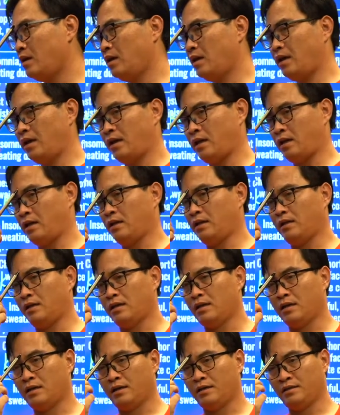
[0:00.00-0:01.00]
in
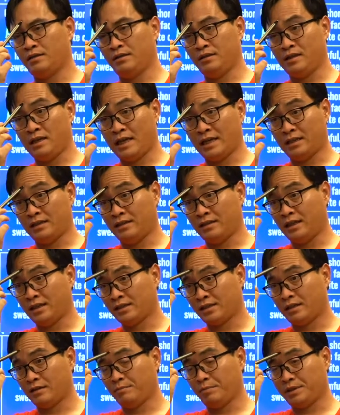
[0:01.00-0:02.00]
like this
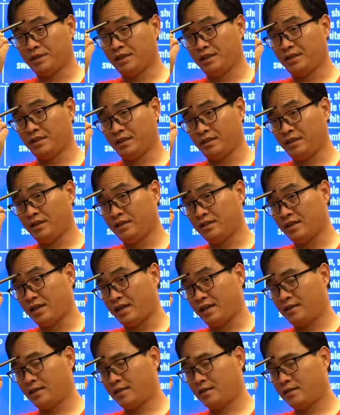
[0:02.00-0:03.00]
kind of position
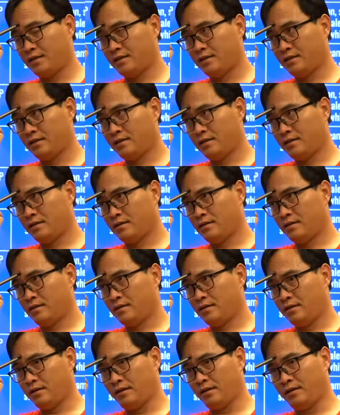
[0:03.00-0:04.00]
inside.
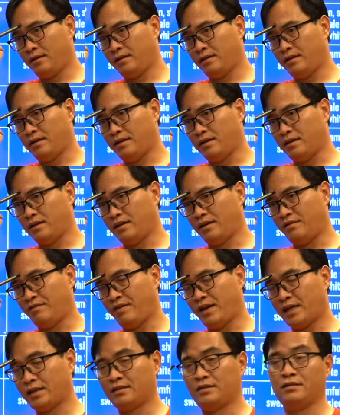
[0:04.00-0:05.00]
And in
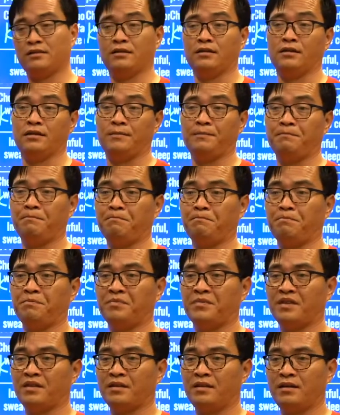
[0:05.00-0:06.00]
fact, the
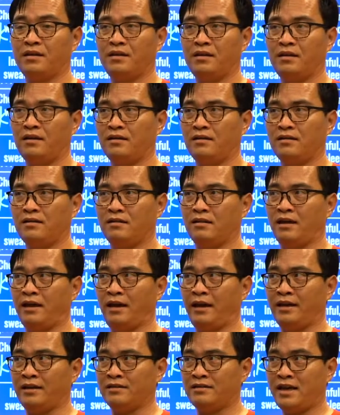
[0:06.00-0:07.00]

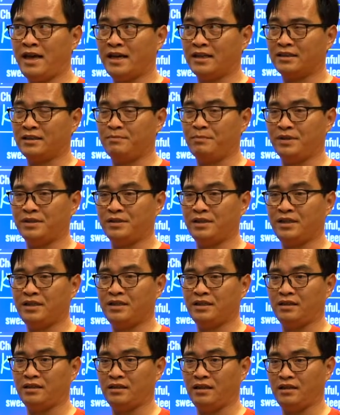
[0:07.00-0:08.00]
exact
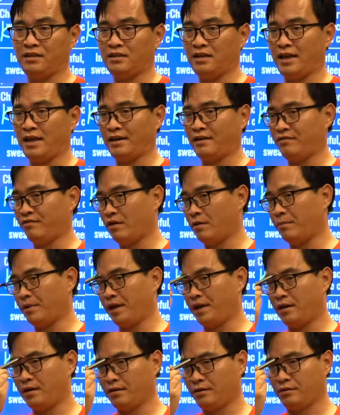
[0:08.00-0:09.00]
position is like from
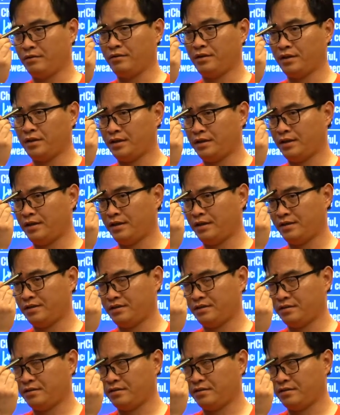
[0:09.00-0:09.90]
here. Here is